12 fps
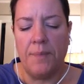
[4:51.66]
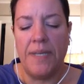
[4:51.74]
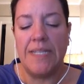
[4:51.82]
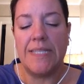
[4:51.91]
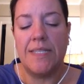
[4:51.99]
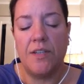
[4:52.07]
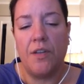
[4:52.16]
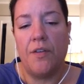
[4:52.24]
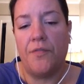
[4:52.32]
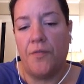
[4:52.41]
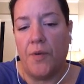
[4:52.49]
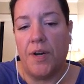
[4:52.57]
But it still
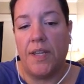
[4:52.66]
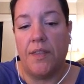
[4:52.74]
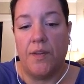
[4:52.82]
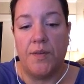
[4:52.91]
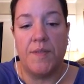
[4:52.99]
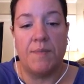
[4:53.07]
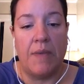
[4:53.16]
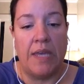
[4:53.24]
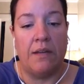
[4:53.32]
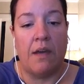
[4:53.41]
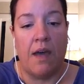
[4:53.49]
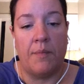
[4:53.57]
afforded those
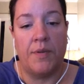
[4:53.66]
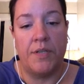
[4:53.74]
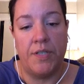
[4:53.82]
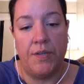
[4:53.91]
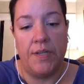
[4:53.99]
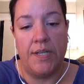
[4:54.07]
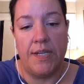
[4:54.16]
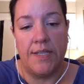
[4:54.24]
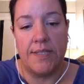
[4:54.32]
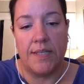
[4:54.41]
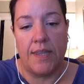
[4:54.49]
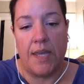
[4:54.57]
men
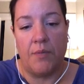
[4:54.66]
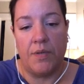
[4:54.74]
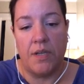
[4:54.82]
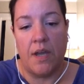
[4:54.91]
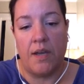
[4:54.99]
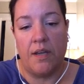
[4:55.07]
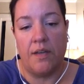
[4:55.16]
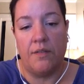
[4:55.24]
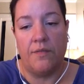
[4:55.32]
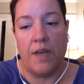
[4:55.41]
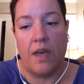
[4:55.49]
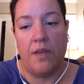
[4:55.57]
opportunities that they would not
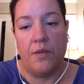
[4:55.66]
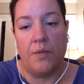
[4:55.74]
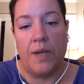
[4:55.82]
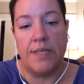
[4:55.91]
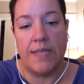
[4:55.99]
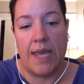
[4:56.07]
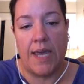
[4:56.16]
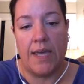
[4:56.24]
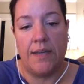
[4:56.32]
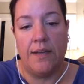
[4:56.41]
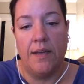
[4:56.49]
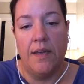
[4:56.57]
have otherwise
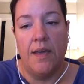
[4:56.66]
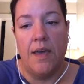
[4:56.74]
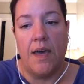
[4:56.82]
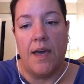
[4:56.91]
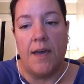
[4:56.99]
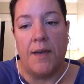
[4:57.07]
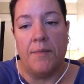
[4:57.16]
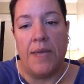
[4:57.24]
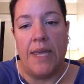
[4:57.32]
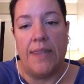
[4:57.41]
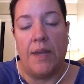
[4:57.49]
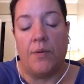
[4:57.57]
had.
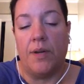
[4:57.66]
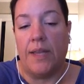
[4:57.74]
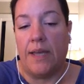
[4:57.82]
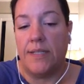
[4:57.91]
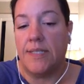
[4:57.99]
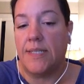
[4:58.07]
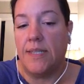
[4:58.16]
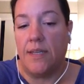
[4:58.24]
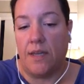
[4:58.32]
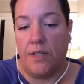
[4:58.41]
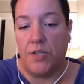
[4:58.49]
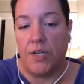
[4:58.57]
They were allowed to see the
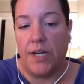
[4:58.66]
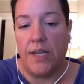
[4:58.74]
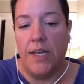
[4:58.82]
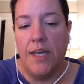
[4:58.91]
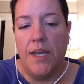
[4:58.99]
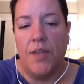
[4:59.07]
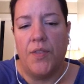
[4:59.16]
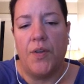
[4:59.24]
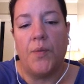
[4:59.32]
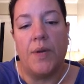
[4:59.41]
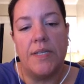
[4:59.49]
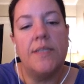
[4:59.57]
country.
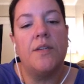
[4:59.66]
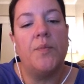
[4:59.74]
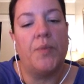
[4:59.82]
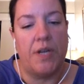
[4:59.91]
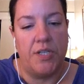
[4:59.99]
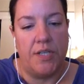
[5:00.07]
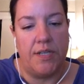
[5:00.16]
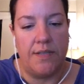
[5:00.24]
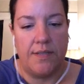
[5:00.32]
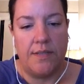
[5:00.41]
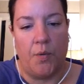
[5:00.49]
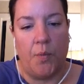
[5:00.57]
there was still
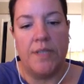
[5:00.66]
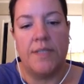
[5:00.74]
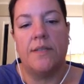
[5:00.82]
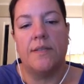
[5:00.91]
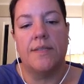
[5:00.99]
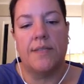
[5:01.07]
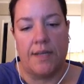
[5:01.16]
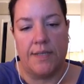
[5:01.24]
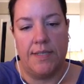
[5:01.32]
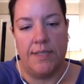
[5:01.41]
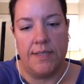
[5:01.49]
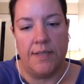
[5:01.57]
prejudice, there was still
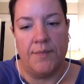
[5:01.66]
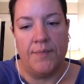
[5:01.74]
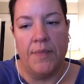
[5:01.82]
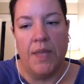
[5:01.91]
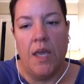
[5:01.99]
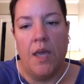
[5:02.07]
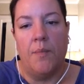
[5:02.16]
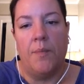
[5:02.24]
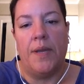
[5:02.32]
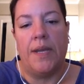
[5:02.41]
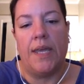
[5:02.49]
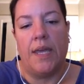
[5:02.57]
sexism,
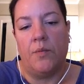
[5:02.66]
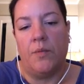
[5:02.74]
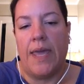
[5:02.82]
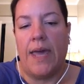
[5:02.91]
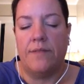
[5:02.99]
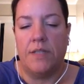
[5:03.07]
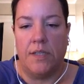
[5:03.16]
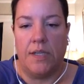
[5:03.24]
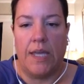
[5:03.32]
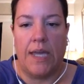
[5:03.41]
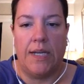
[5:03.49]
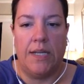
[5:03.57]
but again, we have to
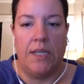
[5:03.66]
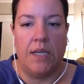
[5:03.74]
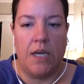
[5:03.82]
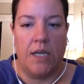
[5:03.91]
look at it in the